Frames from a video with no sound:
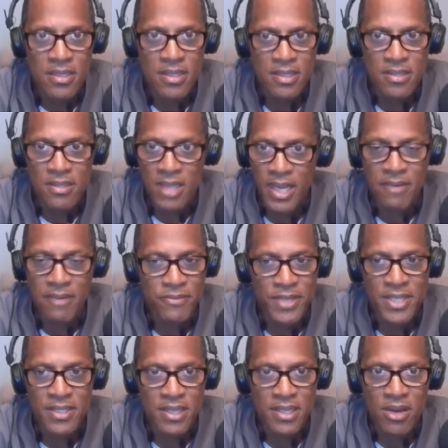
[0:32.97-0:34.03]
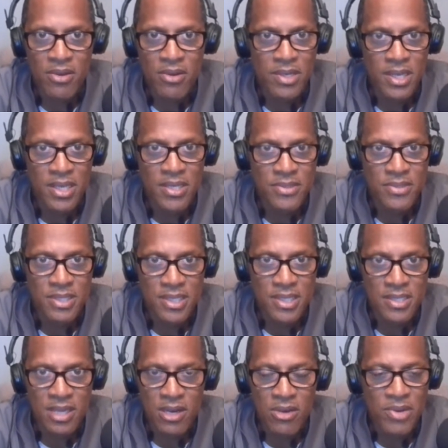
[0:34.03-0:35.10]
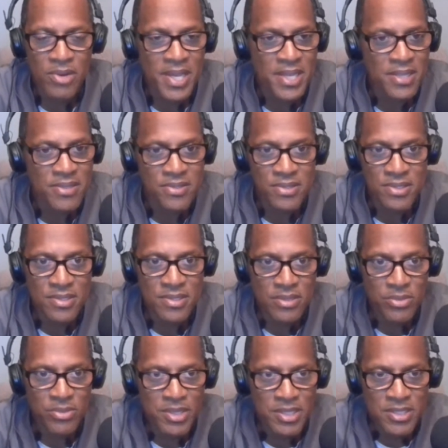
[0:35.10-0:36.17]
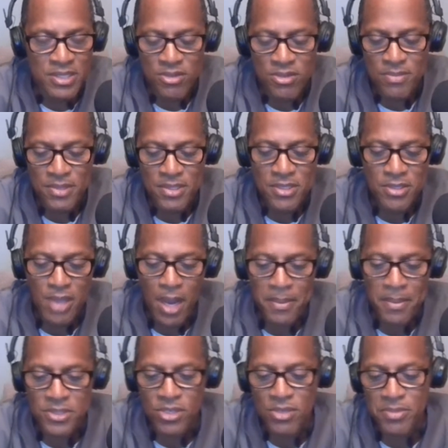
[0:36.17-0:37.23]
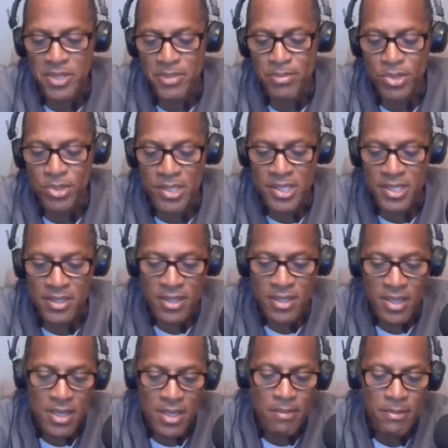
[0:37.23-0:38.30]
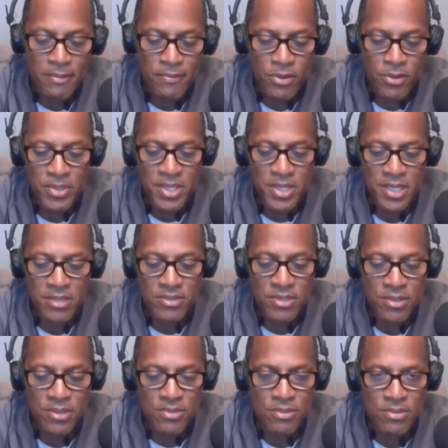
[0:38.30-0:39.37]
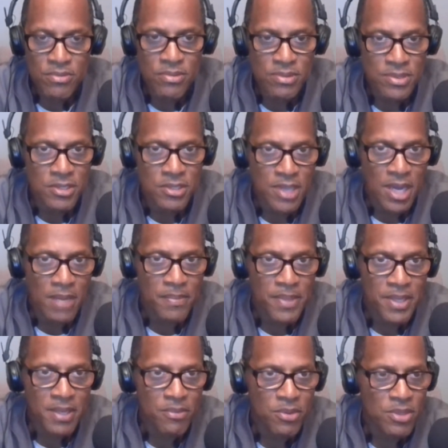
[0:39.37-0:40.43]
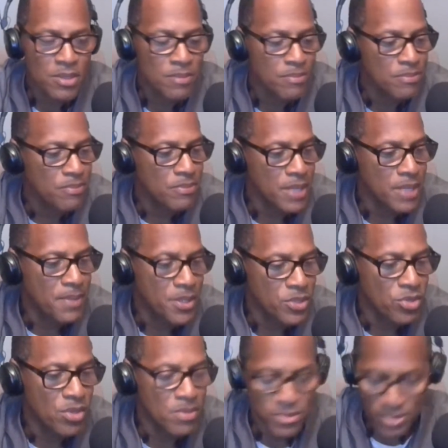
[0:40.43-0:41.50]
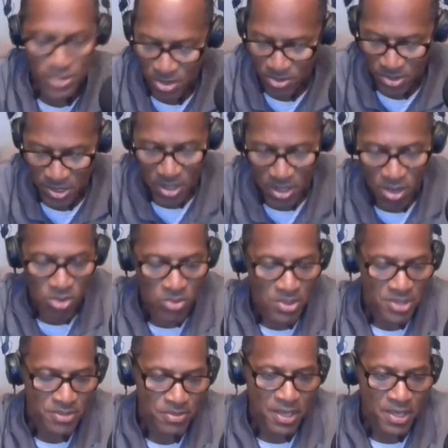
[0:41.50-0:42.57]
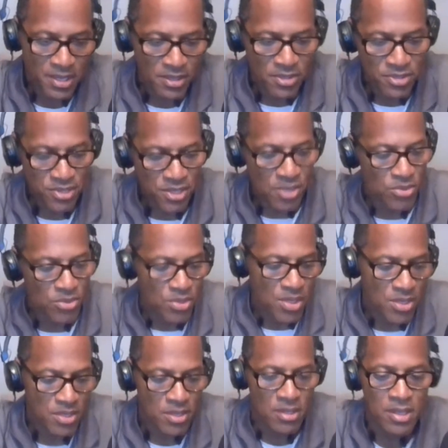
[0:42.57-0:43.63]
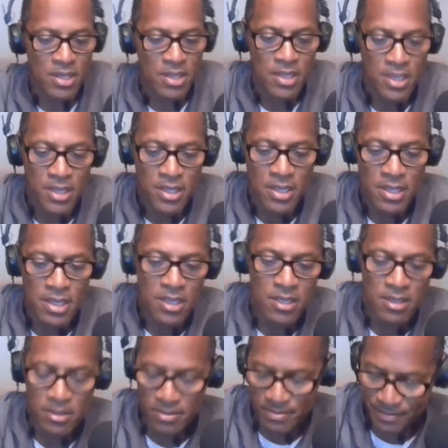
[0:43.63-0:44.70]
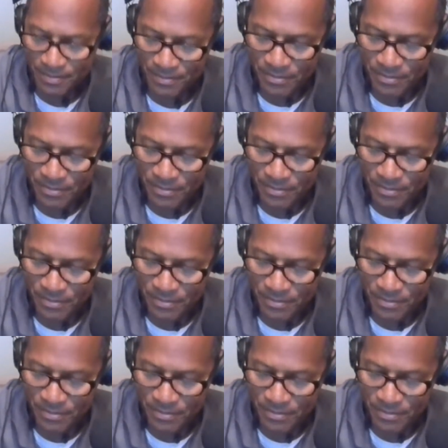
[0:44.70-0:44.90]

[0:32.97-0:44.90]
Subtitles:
it's like affecting all kinds of kids, all ages. Anyway, it's going to be the topic. It's going to be bullying. Before we get to the topic, I'm going to play my normal song that I always play. A song. Um,